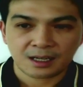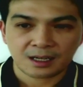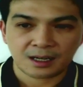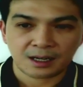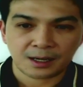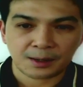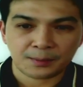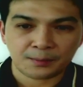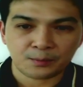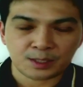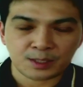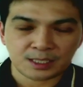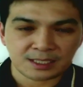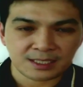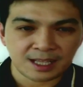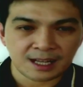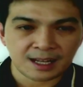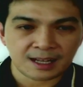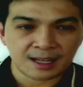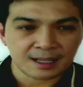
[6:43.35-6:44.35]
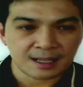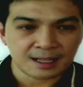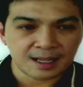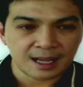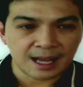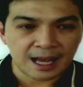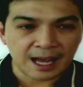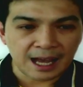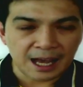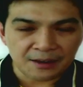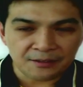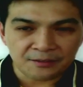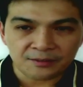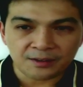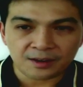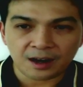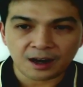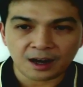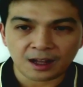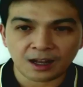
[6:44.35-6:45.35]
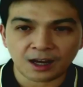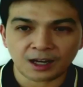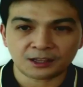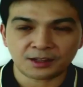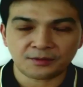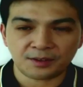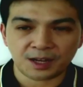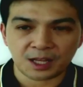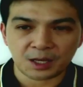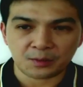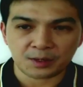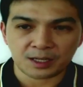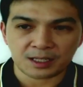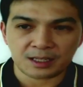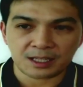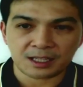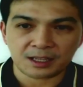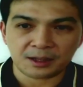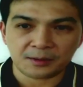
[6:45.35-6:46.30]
Um, we still have a lot of liquidity.